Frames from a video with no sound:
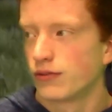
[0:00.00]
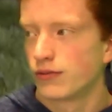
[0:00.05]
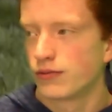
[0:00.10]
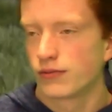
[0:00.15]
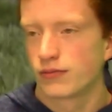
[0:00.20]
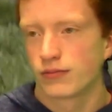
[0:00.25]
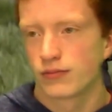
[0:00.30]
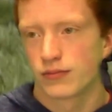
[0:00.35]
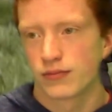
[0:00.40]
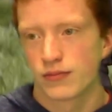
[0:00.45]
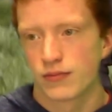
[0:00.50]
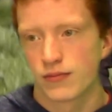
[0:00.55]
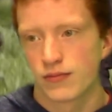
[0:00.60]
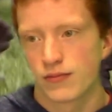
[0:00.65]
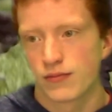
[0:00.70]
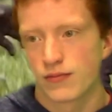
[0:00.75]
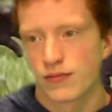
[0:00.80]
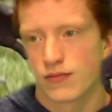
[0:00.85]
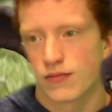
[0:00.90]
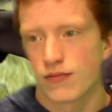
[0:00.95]

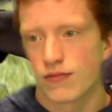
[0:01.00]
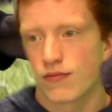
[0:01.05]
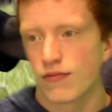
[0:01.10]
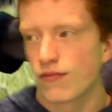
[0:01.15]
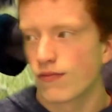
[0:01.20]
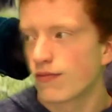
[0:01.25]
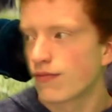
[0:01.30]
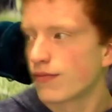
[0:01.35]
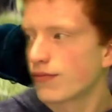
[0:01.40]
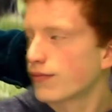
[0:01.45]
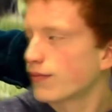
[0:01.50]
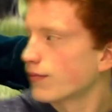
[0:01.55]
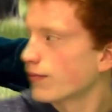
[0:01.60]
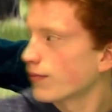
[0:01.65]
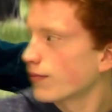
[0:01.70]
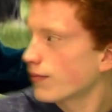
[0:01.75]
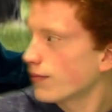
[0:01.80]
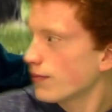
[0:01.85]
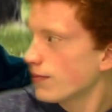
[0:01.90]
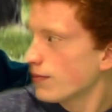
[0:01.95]

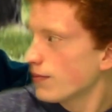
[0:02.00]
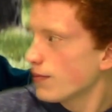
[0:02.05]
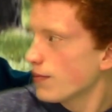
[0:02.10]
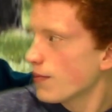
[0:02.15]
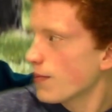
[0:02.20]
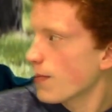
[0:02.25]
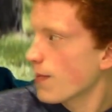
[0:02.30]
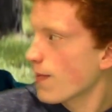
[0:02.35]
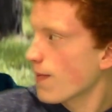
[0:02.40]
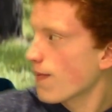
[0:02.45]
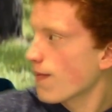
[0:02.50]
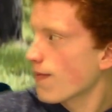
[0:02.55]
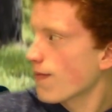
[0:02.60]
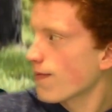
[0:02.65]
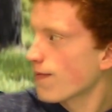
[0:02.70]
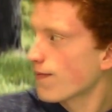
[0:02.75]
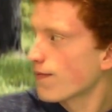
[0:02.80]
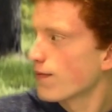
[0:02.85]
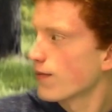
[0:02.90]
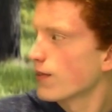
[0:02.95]

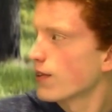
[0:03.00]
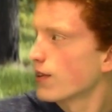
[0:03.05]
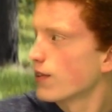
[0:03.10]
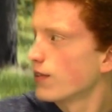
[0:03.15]
This person isn't speaking.